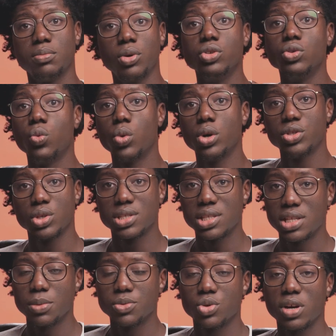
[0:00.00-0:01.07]
but you want your
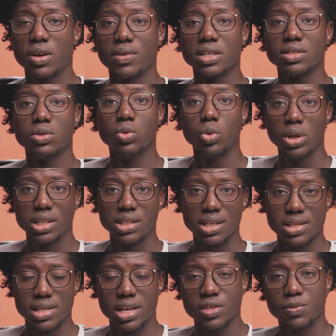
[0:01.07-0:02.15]
systems to have as low
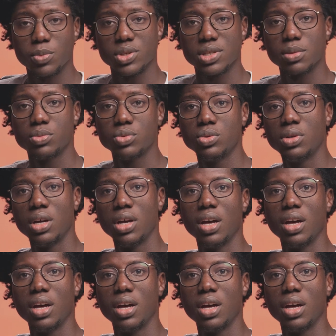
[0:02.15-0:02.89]
latency as possible,